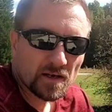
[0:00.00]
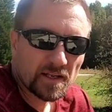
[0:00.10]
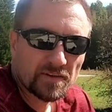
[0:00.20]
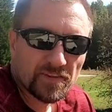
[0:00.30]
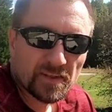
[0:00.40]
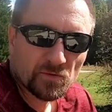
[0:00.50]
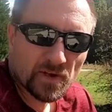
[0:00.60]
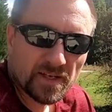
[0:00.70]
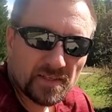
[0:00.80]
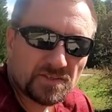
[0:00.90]
right i got everything
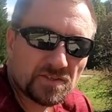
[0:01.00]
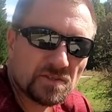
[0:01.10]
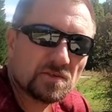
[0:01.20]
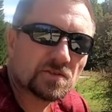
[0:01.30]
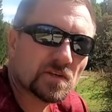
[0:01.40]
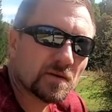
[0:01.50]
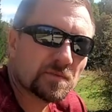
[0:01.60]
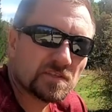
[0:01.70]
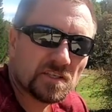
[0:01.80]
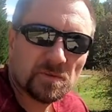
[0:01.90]
ready to strap
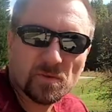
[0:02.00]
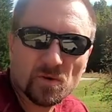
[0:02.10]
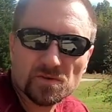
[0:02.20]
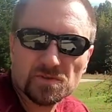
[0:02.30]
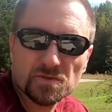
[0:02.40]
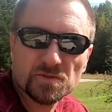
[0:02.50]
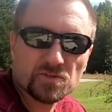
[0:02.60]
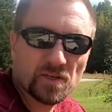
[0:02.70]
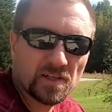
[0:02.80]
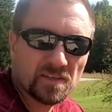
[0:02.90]
the jeep onto the
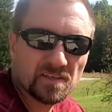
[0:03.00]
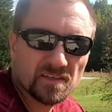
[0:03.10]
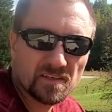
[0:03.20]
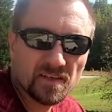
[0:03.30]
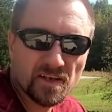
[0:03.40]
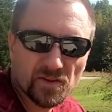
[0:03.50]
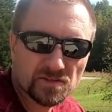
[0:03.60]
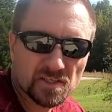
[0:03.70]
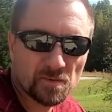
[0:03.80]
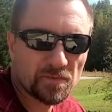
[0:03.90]
trailer now
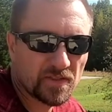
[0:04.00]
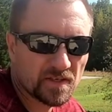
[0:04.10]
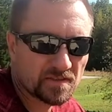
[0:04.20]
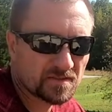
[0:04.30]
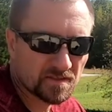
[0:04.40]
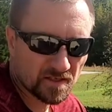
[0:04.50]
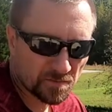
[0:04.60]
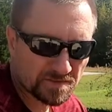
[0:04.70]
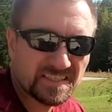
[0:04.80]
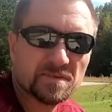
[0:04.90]
there's a couple things and a
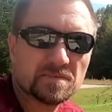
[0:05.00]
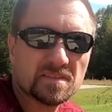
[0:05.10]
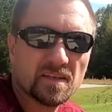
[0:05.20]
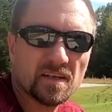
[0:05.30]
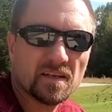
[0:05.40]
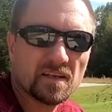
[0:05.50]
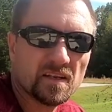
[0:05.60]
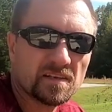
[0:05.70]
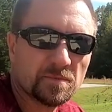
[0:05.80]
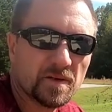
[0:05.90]
couple tips that i
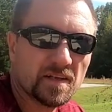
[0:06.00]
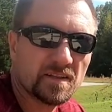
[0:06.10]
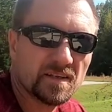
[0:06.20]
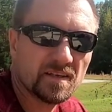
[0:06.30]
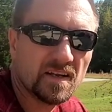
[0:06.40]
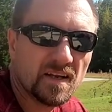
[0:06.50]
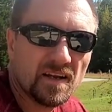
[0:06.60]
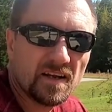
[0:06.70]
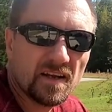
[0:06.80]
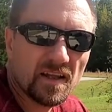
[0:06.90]
like to put out there
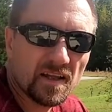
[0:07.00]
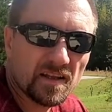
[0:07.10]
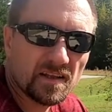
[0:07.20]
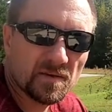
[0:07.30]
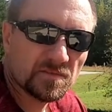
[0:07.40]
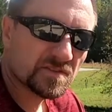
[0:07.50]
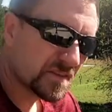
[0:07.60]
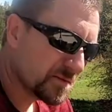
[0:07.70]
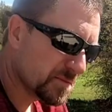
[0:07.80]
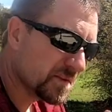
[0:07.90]
and come
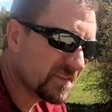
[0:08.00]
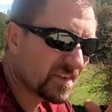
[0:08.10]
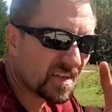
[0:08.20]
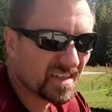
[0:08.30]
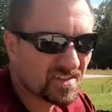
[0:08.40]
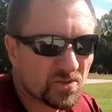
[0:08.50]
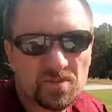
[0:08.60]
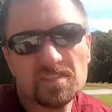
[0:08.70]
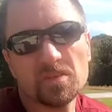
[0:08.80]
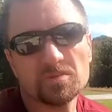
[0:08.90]
a couple of uh, do's
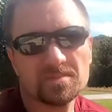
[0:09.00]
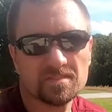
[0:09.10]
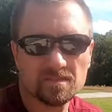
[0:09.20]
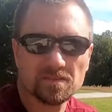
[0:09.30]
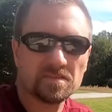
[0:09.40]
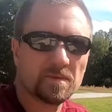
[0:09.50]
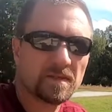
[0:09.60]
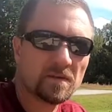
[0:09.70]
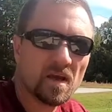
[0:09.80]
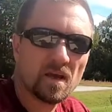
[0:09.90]
and don'ts so to speak
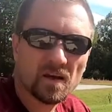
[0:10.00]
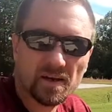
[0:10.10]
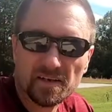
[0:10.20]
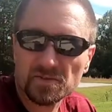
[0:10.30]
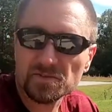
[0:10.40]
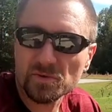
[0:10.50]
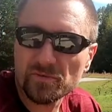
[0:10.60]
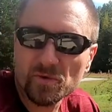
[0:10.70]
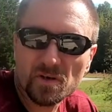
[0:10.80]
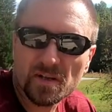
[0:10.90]
all right now so
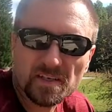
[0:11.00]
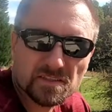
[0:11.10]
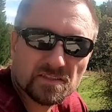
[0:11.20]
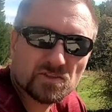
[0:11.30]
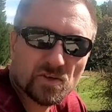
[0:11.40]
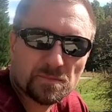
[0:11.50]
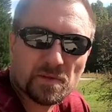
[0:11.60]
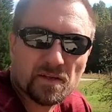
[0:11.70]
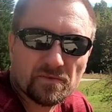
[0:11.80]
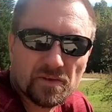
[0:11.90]
if you're going to actually strap
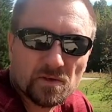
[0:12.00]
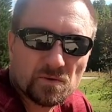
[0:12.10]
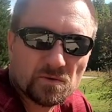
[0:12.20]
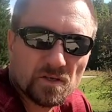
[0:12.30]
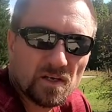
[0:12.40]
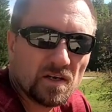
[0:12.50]
down a vehicle